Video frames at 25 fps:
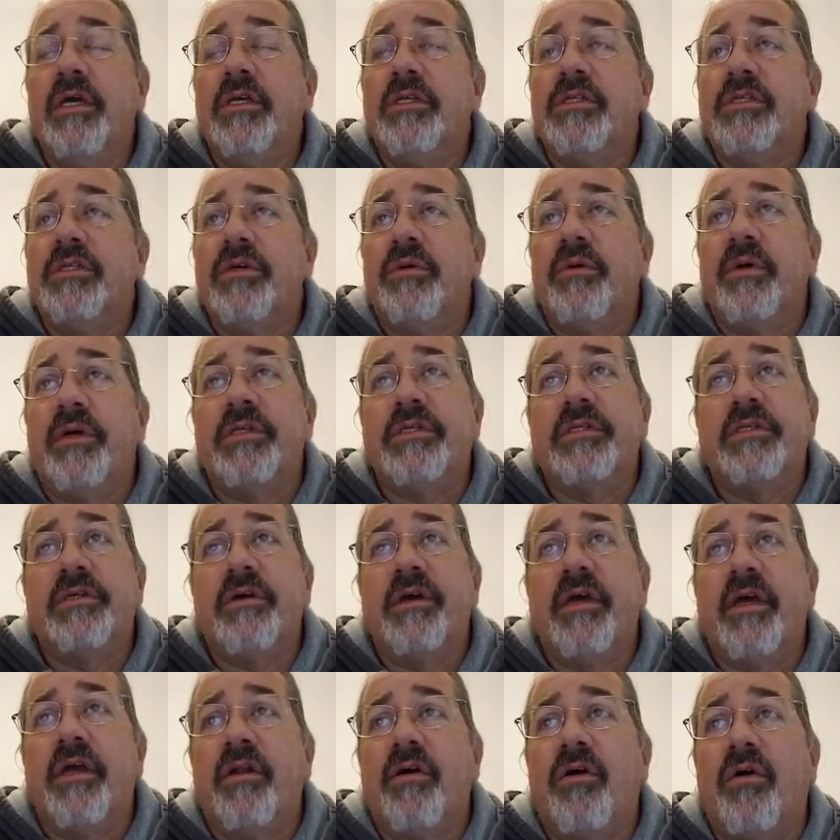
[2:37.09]
so I still
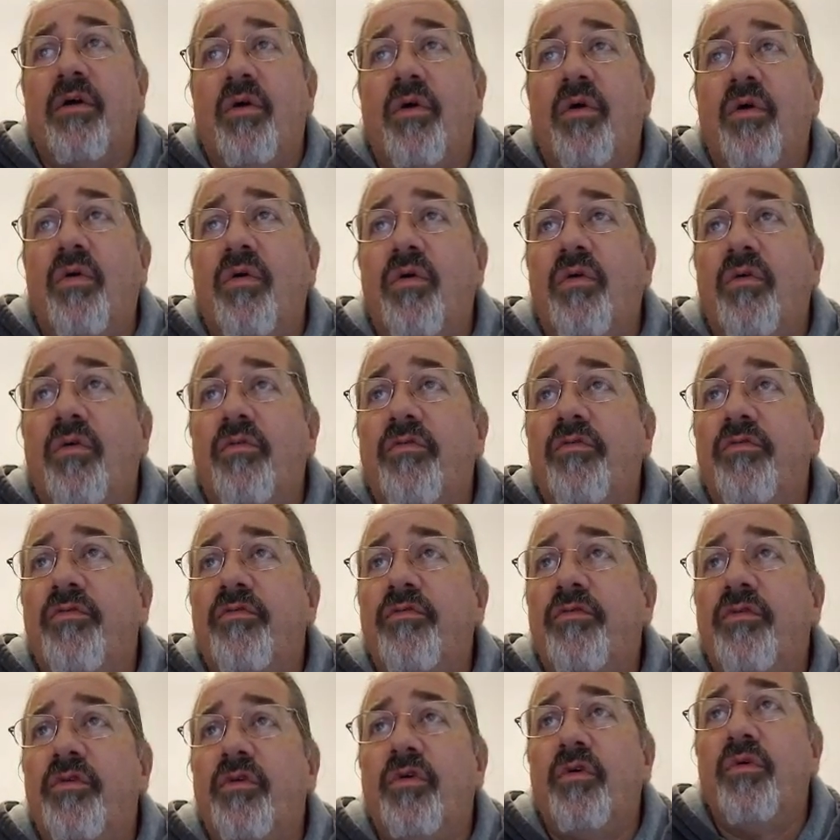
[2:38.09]
had a whole
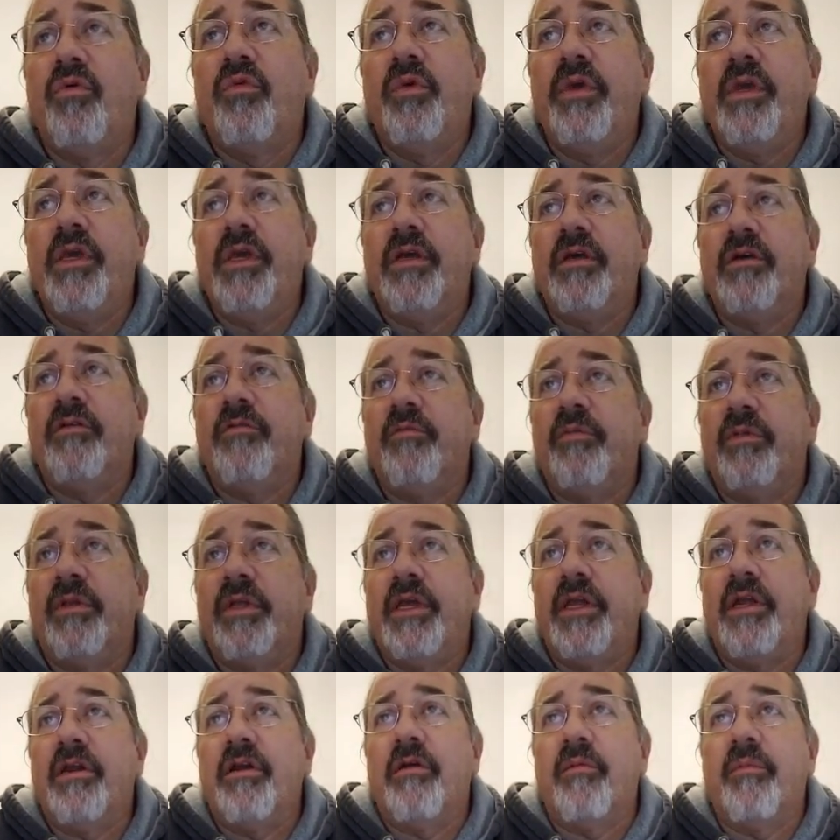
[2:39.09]
full week of
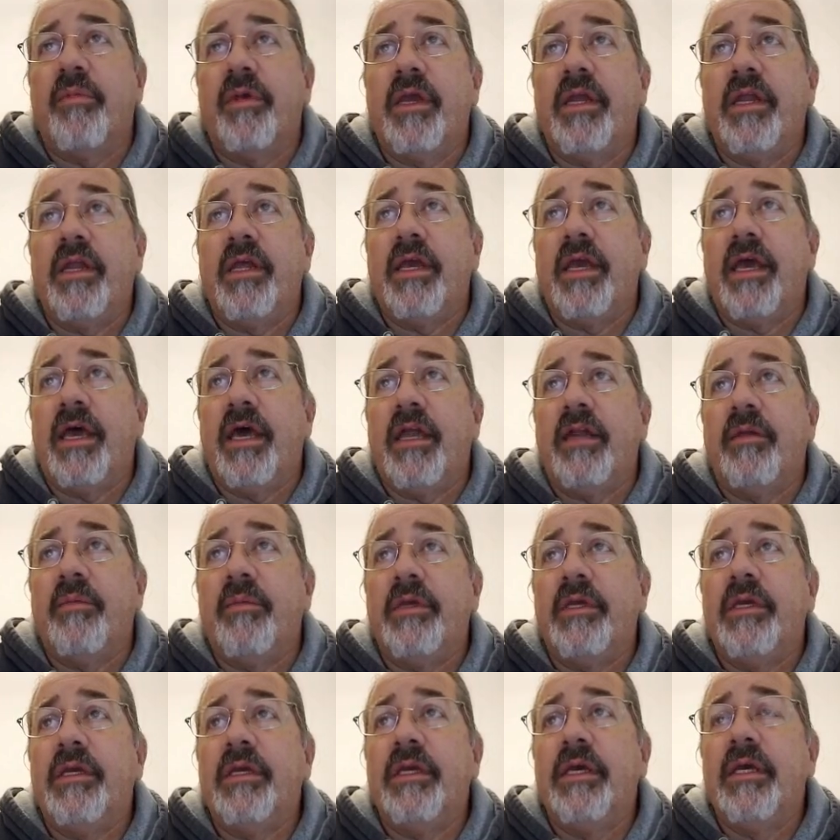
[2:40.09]
plein air painting ahead of
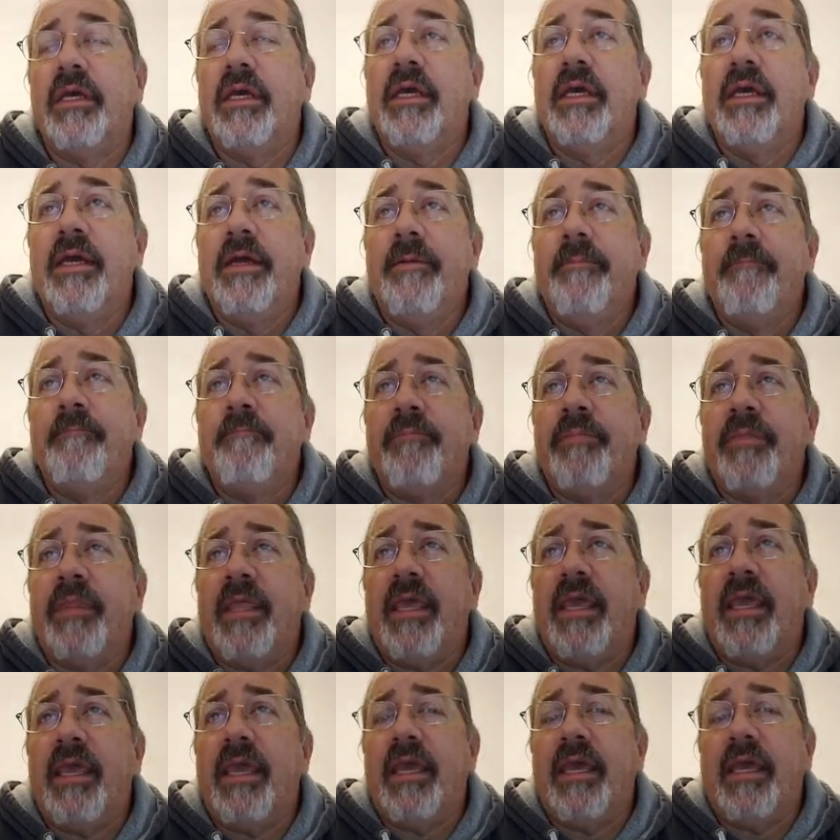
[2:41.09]
me.
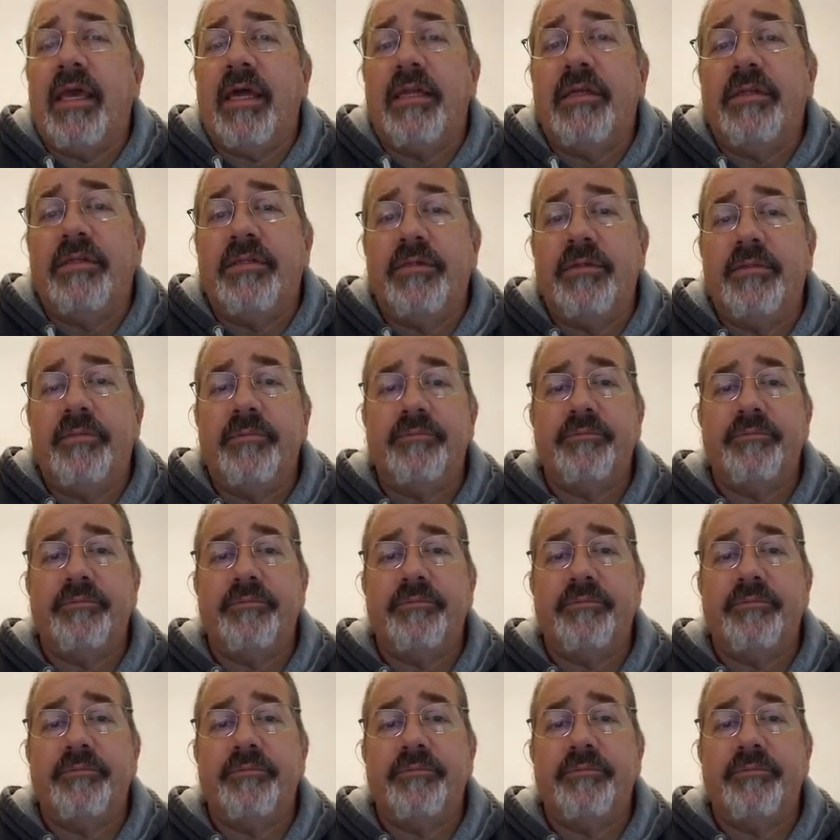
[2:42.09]
And